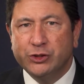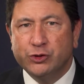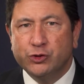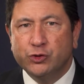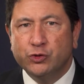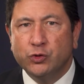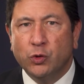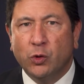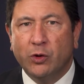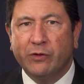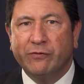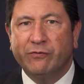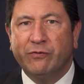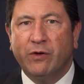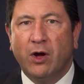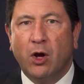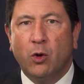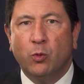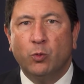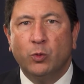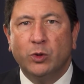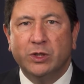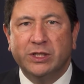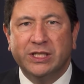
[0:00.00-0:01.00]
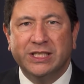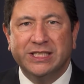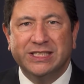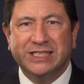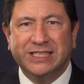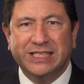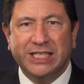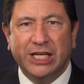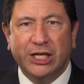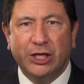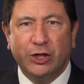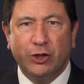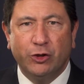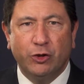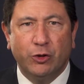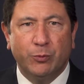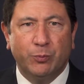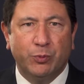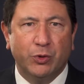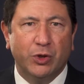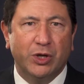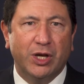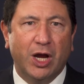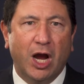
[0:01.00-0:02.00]
shortfall will continue to
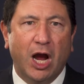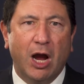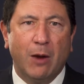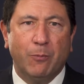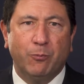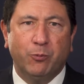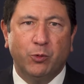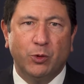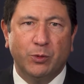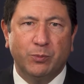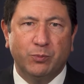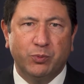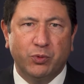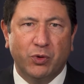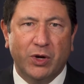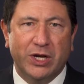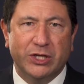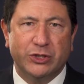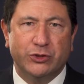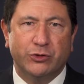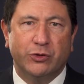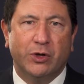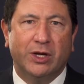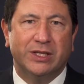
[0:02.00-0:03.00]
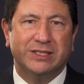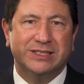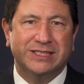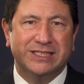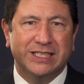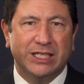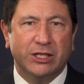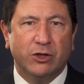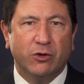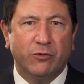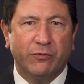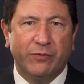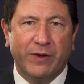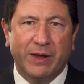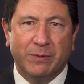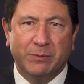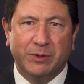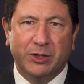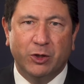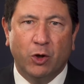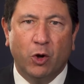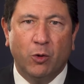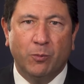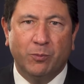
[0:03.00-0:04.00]
put upward pressure on
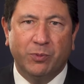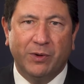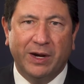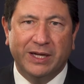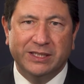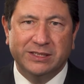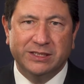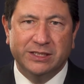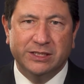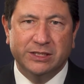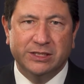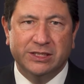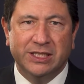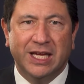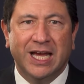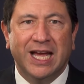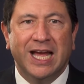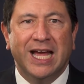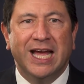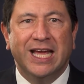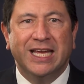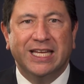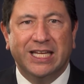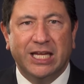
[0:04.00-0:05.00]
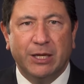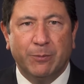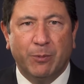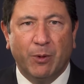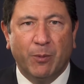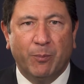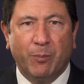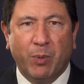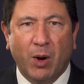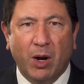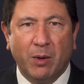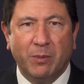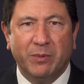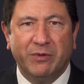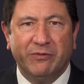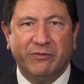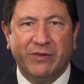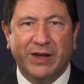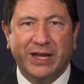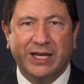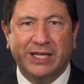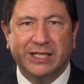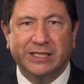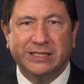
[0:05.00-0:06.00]
single-family home prices, keep apartment
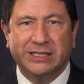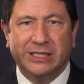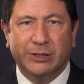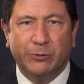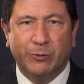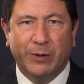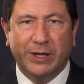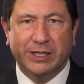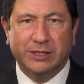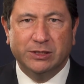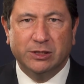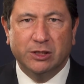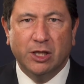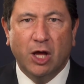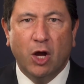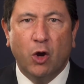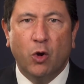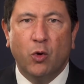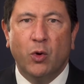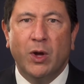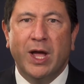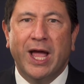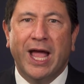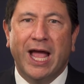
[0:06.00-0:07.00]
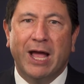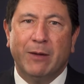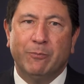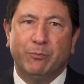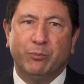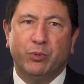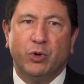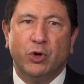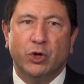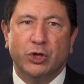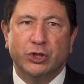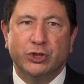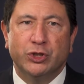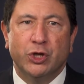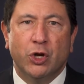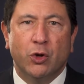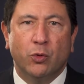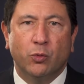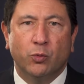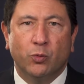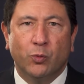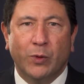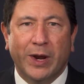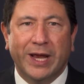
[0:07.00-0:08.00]
vacancy rates low, and push
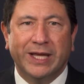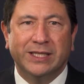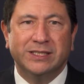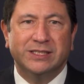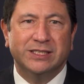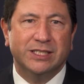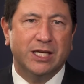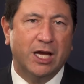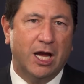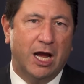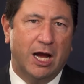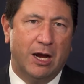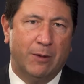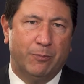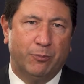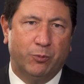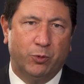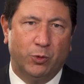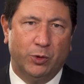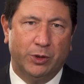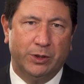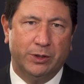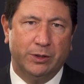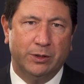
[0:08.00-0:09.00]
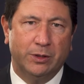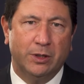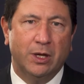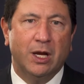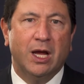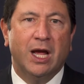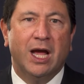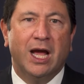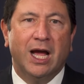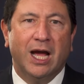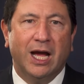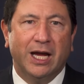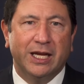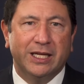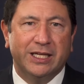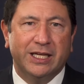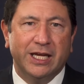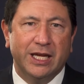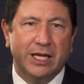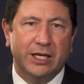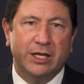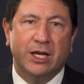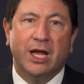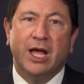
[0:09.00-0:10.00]
rents upward.
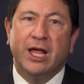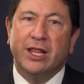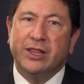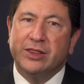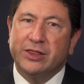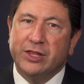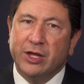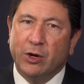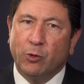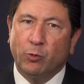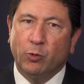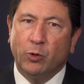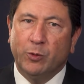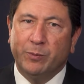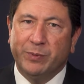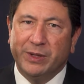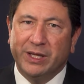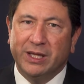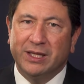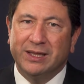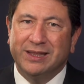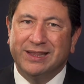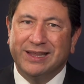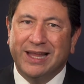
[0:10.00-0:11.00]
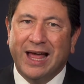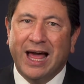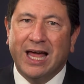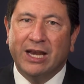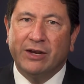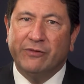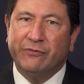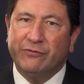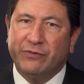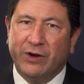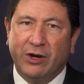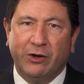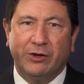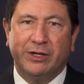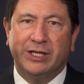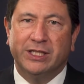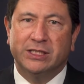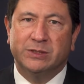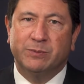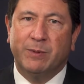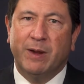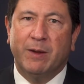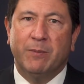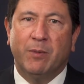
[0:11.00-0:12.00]
Again, there will be a lot of variance by